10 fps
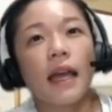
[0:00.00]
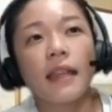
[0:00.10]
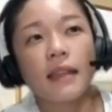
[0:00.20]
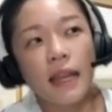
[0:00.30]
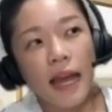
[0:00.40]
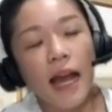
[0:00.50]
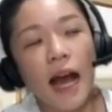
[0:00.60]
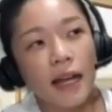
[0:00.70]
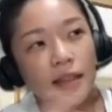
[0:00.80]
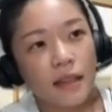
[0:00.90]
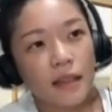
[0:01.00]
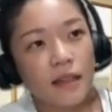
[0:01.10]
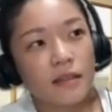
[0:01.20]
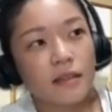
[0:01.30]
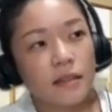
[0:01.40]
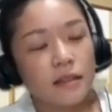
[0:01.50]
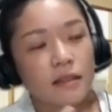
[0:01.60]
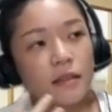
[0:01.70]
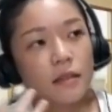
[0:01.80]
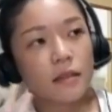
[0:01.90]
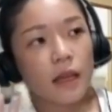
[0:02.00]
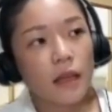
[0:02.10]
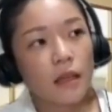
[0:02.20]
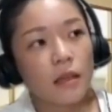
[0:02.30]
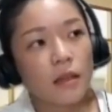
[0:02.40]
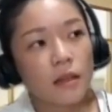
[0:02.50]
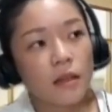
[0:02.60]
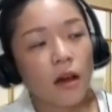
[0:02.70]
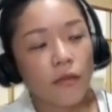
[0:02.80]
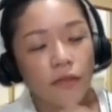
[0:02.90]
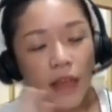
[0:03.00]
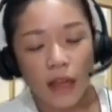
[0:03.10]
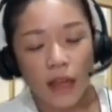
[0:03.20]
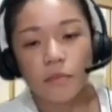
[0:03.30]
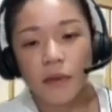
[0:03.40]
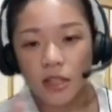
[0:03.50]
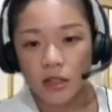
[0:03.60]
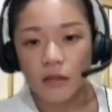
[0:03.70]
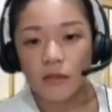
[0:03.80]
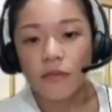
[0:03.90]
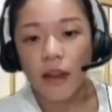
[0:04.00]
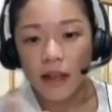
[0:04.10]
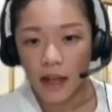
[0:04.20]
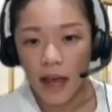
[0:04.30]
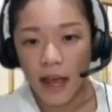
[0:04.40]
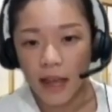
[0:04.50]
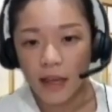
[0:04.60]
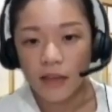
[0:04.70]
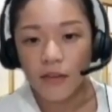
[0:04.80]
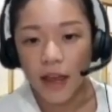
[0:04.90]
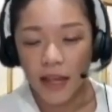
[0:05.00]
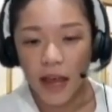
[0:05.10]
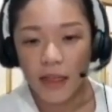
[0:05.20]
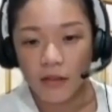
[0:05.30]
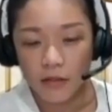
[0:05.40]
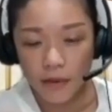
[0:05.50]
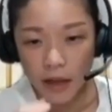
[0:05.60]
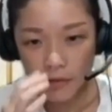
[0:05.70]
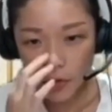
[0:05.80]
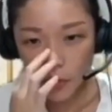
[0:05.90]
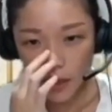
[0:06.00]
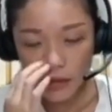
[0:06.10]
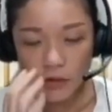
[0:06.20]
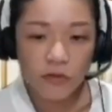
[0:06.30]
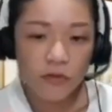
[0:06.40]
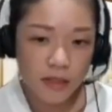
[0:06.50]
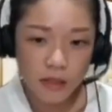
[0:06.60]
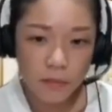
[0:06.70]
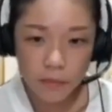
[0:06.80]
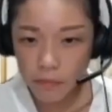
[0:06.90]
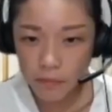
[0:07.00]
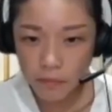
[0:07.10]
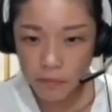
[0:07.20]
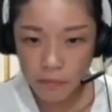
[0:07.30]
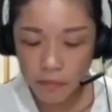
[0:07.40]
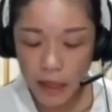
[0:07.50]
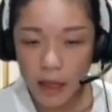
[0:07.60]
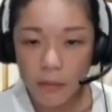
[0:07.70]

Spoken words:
get the lightheartedness that of that picture, flying a kite, inviting others to fly with you. Where does the risk taking